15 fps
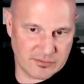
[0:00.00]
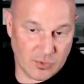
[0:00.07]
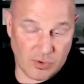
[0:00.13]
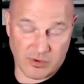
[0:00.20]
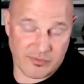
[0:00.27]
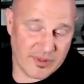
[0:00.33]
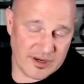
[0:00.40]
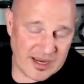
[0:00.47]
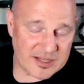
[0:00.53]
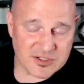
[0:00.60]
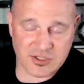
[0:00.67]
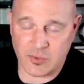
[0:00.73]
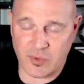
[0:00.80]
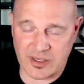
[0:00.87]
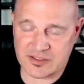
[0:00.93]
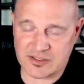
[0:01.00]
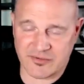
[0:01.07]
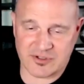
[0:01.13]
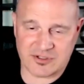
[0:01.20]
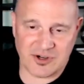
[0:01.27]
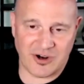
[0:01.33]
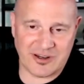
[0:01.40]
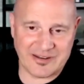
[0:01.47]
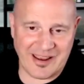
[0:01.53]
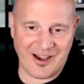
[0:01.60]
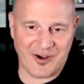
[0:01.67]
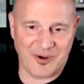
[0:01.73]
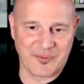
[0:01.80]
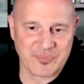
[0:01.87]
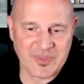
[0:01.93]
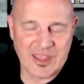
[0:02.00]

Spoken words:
or for the next 2 weeks if you're starting now.